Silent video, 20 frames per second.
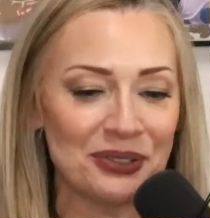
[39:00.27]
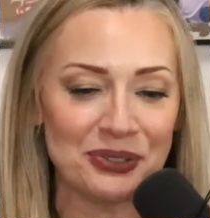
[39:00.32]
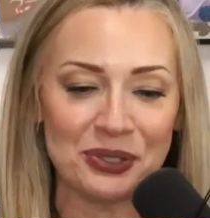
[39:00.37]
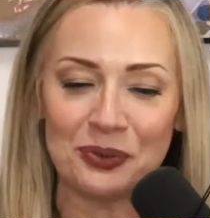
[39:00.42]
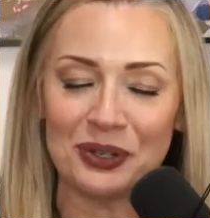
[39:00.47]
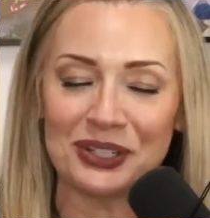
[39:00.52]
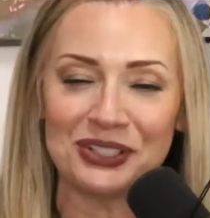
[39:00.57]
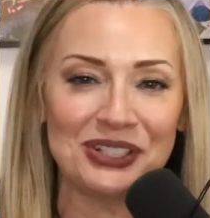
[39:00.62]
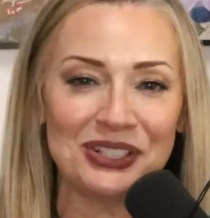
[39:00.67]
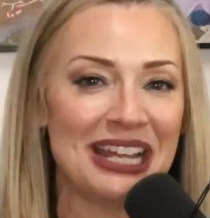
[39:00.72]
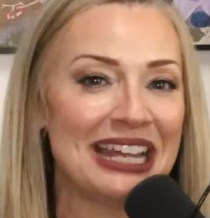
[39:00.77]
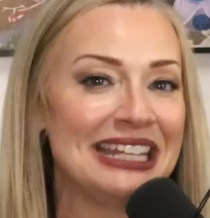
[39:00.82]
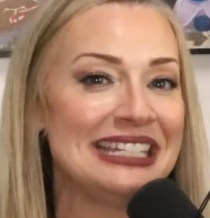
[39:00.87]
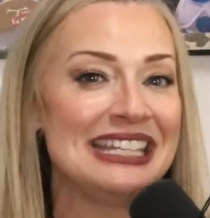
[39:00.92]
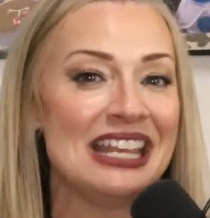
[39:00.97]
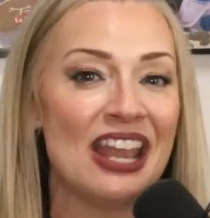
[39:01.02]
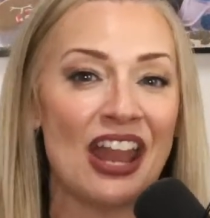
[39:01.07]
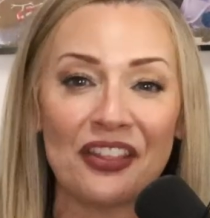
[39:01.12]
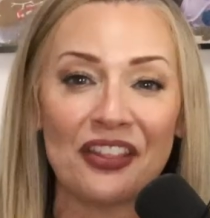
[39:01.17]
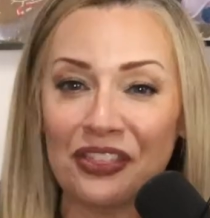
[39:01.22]
question had
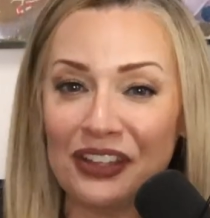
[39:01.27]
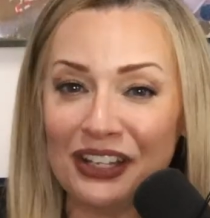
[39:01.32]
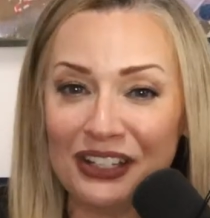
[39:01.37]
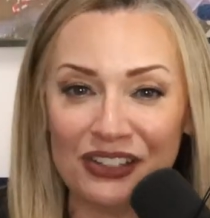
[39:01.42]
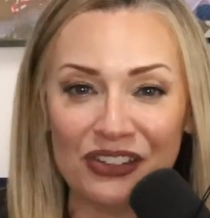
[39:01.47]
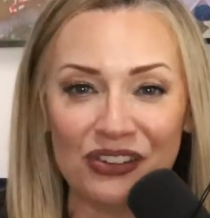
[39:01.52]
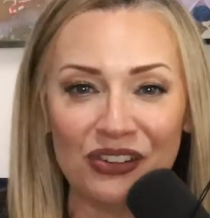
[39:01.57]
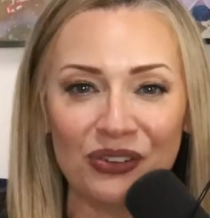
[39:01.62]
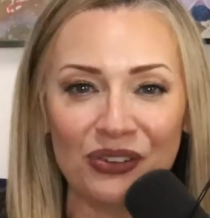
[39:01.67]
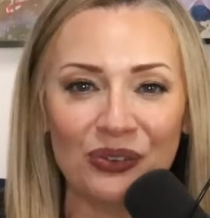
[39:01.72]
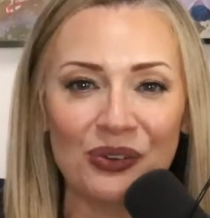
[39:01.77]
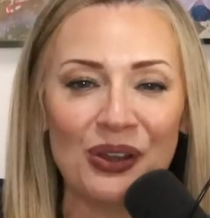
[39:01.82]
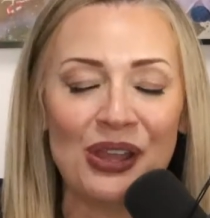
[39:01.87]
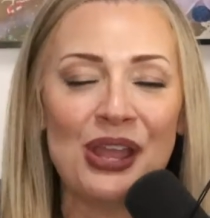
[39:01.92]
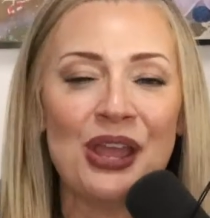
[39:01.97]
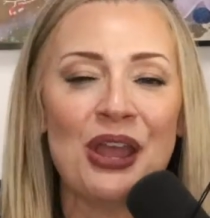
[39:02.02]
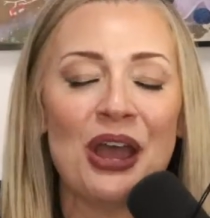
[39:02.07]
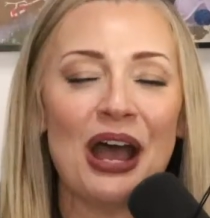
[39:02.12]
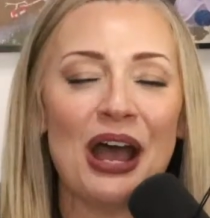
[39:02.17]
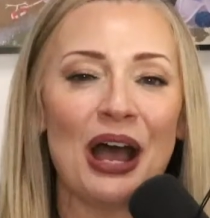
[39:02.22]
nothing to do
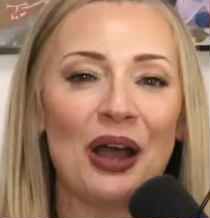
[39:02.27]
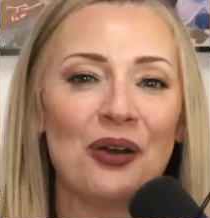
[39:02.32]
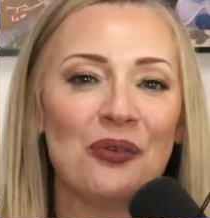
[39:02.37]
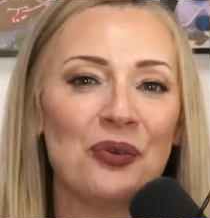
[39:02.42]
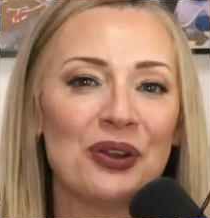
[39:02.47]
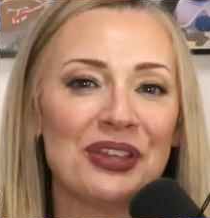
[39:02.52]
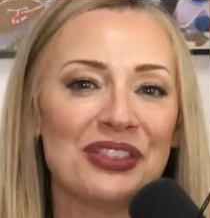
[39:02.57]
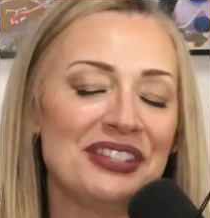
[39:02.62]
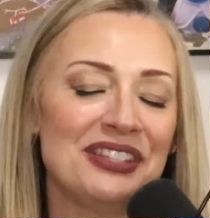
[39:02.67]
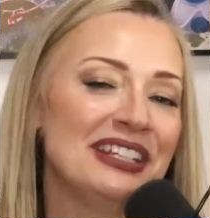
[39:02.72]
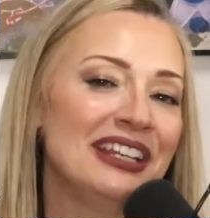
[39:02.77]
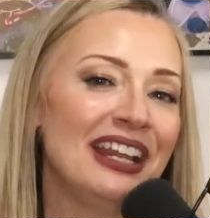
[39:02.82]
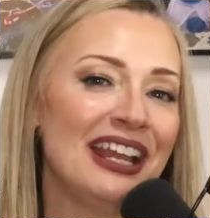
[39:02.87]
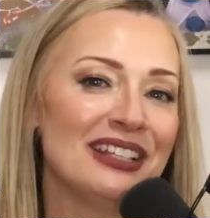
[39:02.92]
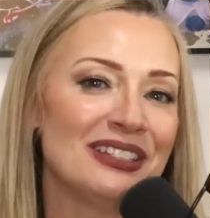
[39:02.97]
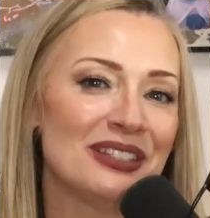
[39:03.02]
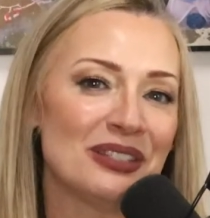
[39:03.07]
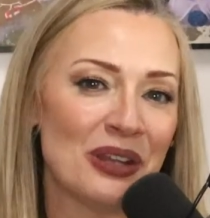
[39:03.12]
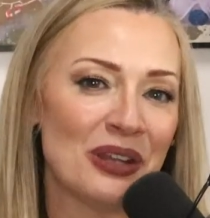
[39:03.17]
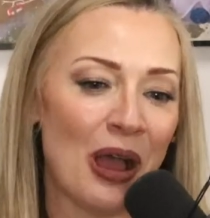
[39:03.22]
with
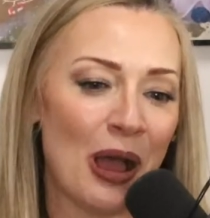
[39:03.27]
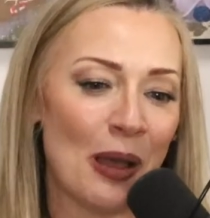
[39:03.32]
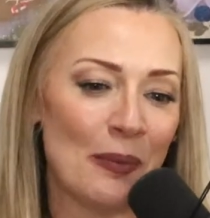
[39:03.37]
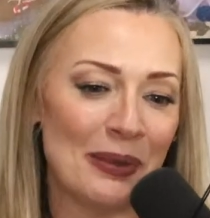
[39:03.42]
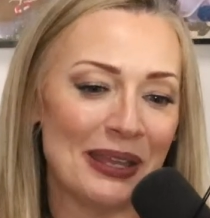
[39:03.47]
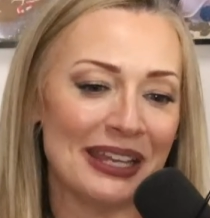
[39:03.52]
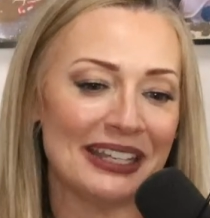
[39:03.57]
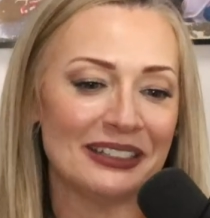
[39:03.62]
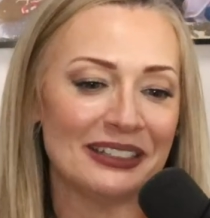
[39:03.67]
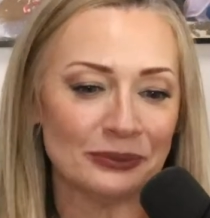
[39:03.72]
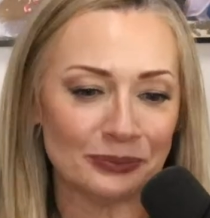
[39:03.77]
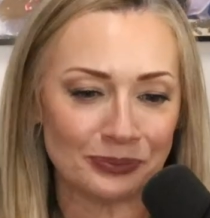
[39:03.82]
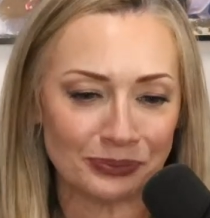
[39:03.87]
today's topic.